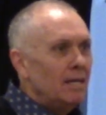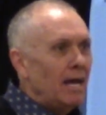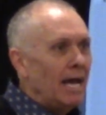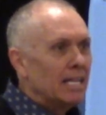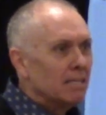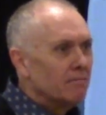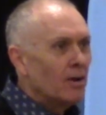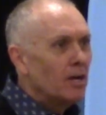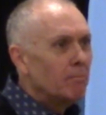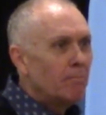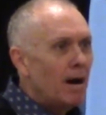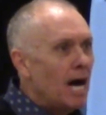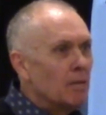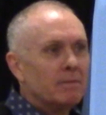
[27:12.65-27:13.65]
At the very
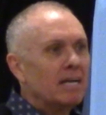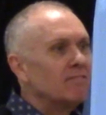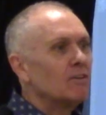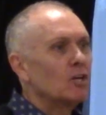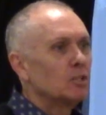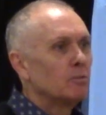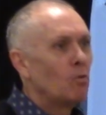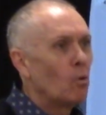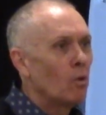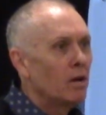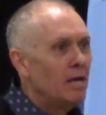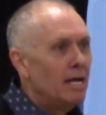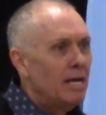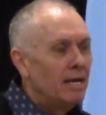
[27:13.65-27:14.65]
bottom, never noticed
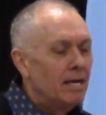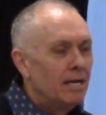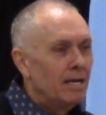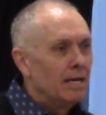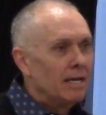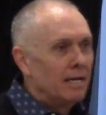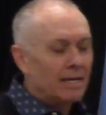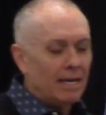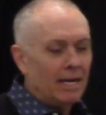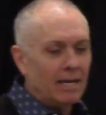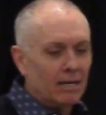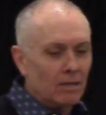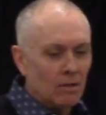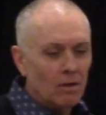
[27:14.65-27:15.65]
before, it,
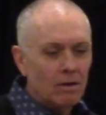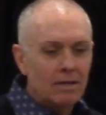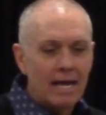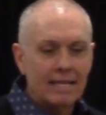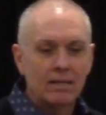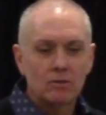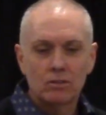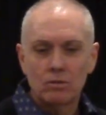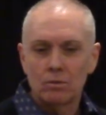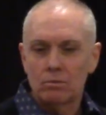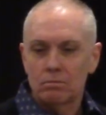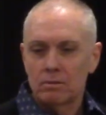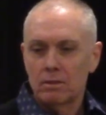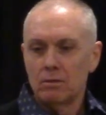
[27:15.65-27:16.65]
it looked like there was
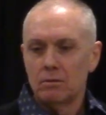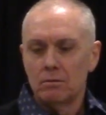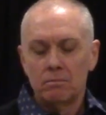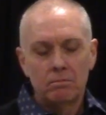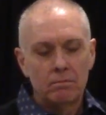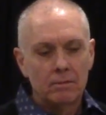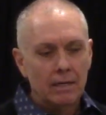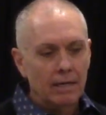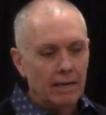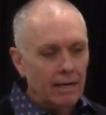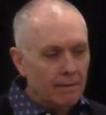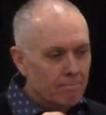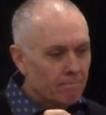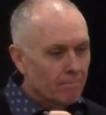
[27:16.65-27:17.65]
little, little
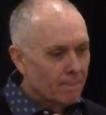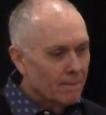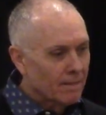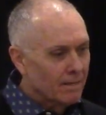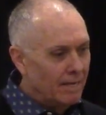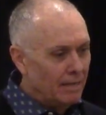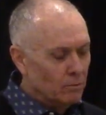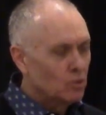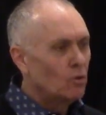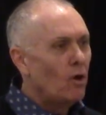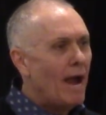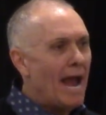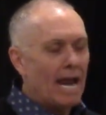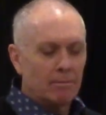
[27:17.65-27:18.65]
um, it was
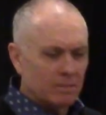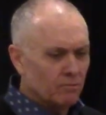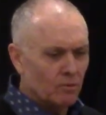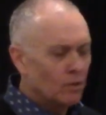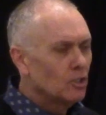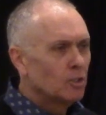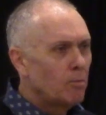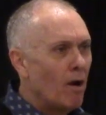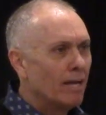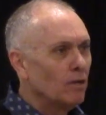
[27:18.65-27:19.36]
cracked, but real small.